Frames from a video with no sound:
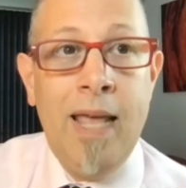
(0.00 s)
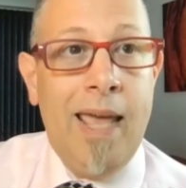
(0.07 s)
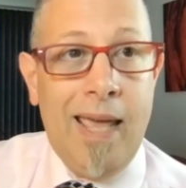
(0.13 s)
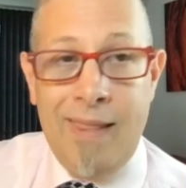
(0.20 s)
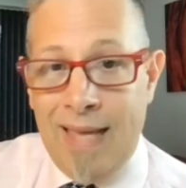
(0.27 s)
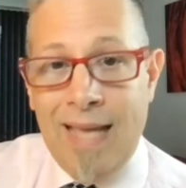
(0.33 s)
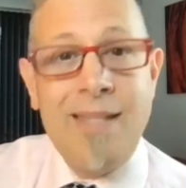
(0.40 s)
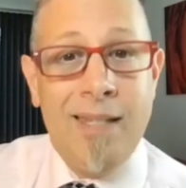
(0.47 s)

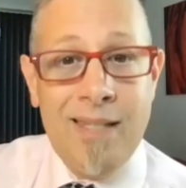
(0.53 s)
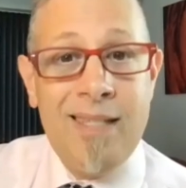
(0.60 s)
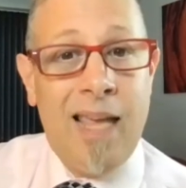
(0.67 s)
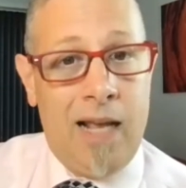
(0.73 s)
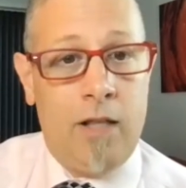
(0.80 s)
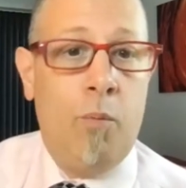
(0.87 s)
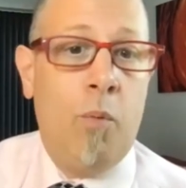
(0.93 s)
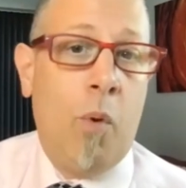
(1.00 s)
And that's
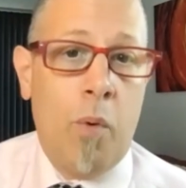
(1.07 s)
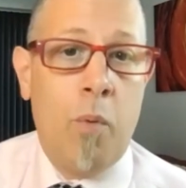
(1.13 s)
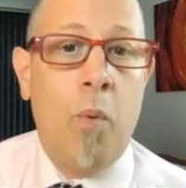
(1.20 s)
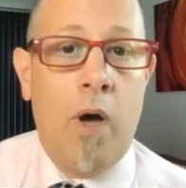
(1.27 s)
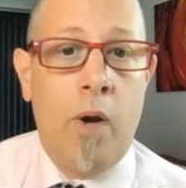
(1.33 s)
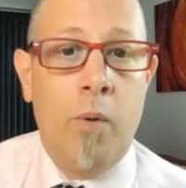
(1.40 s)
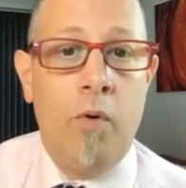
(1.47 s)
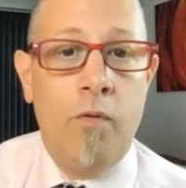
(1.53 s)
exactly what we
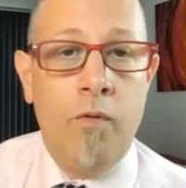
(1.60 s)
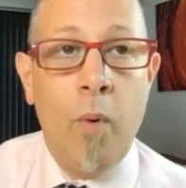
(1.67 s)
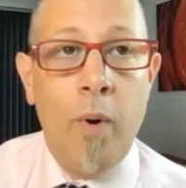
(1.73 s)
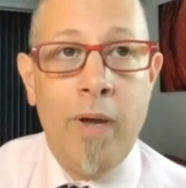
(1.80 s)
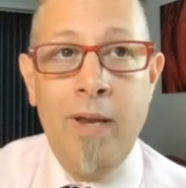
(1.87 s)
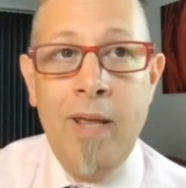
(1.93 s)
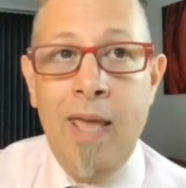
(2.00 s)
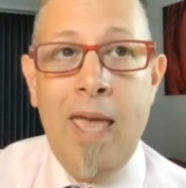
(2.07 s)
want to
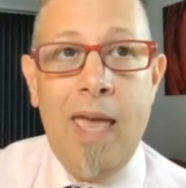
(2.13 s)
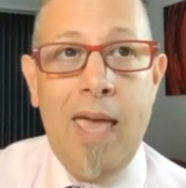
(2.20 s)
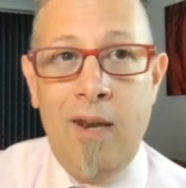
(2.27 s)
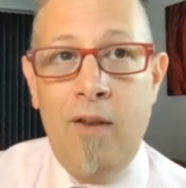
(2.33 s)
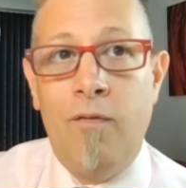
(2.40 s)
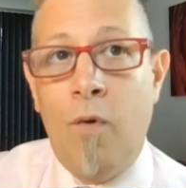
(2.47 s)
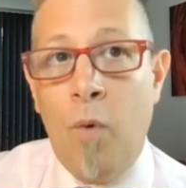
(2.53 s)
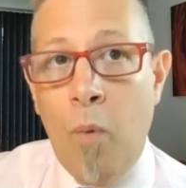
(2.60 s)
avoid. And
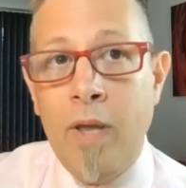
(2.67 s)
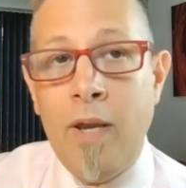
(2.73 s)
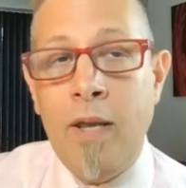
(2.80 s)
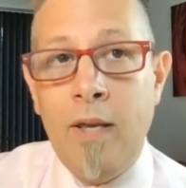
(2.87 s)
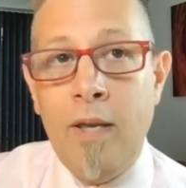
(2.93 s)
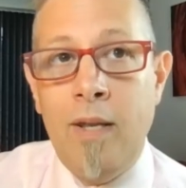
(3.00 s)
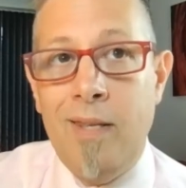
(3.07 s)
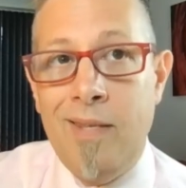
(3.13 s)

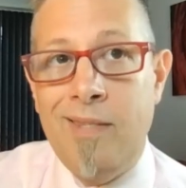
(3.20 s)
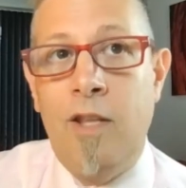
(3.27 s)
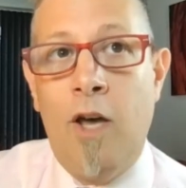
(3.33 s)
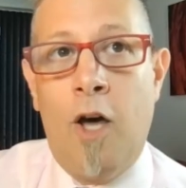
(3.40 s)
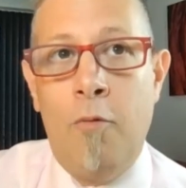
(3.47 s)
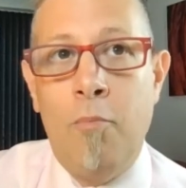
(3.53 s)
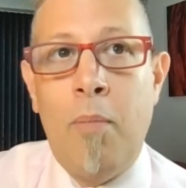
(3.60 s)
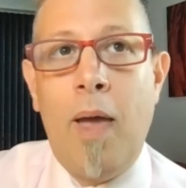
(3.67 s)
avoiding it is
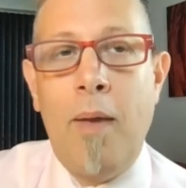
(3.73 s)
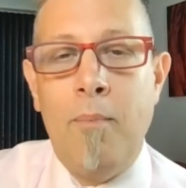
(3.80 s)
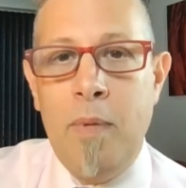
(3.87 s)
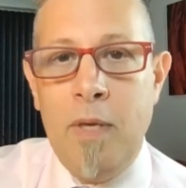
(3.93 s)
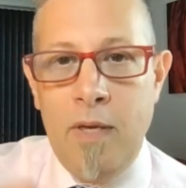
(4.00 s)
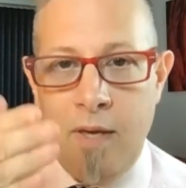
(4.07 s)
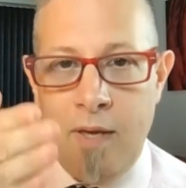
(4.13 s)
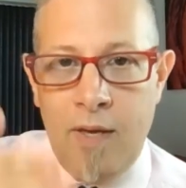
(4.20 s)
done by
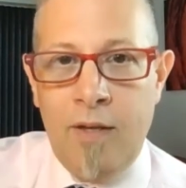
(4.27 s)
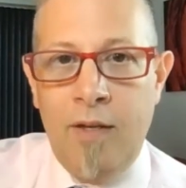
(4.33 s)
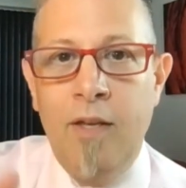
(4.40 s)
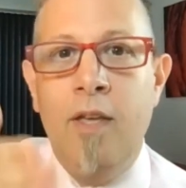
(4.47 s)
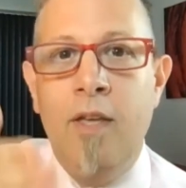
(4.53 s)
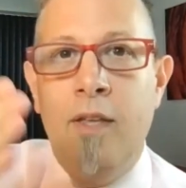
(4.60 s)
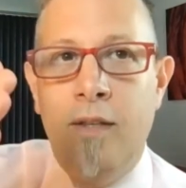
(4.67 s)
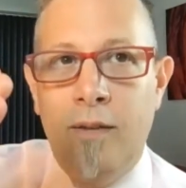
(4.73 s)
being
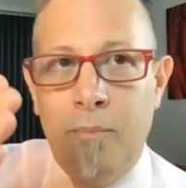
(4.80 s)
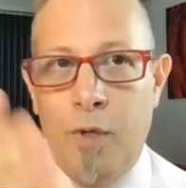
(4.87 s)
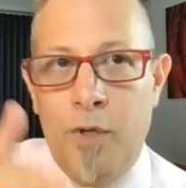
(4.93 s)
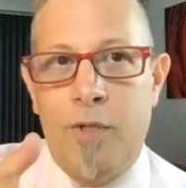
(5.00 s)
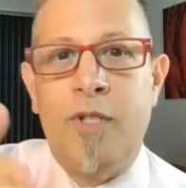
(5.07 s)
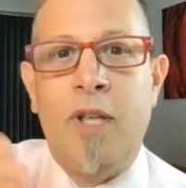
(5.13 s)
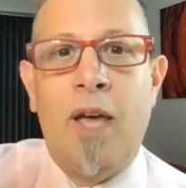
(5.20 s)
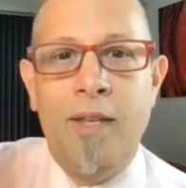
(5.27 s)

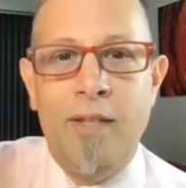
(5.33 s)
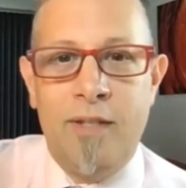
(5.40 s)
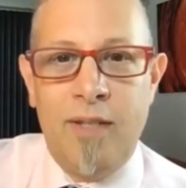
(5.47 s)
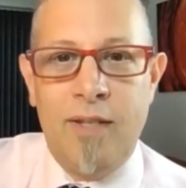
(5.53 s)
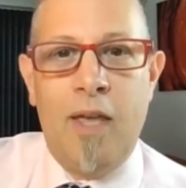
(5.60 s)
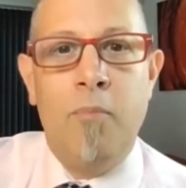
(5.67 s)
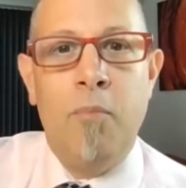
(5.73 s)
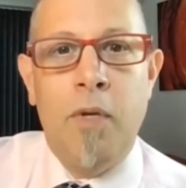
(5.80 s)
precise
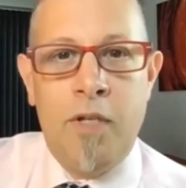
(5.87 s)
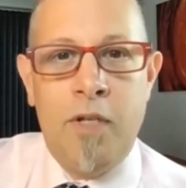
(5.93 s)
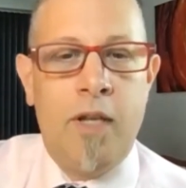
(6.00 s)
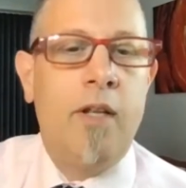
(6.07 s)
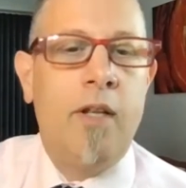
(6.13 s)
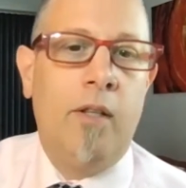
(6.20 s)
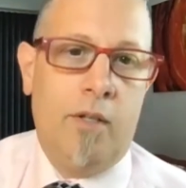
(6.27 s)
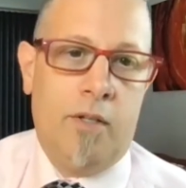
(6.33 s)
and
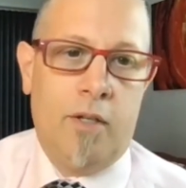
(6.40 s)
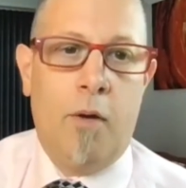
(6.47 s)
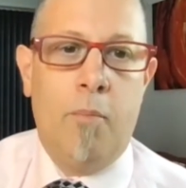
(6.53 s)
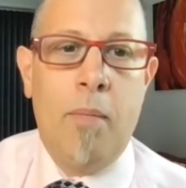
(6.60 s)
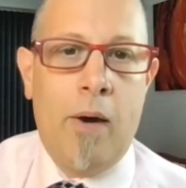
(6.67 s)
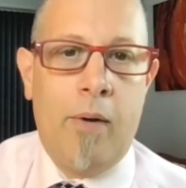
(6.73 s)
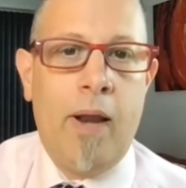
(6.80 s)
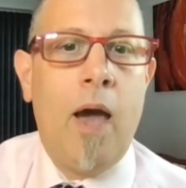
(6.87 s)
meticulous
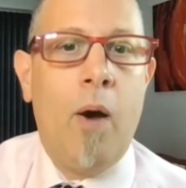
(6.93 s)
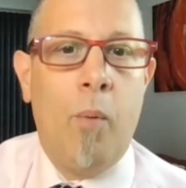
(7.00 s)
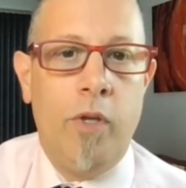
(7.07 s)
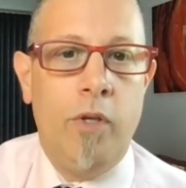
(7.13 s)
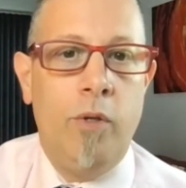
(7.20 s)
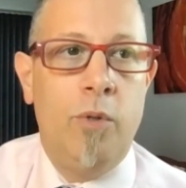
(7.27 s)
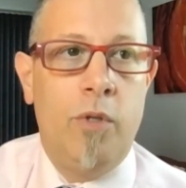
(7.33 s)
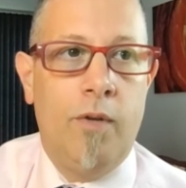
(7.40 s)
about how we
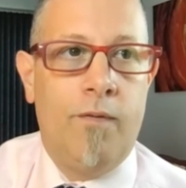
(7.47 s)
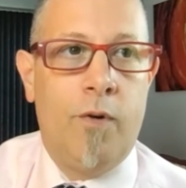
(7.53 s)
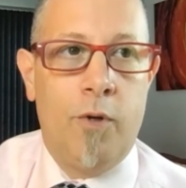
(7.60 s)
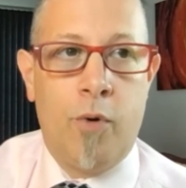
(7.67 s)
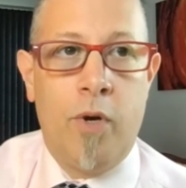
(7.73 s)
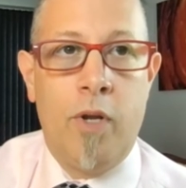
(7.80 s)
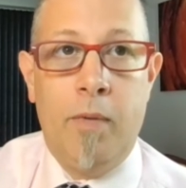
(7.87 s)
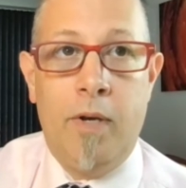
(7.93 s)
use it for
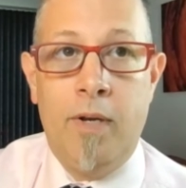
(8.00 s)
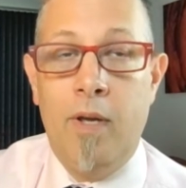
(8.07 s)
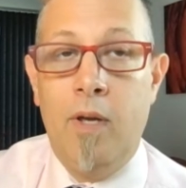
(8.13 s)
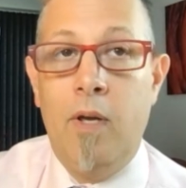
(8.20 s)
treatment.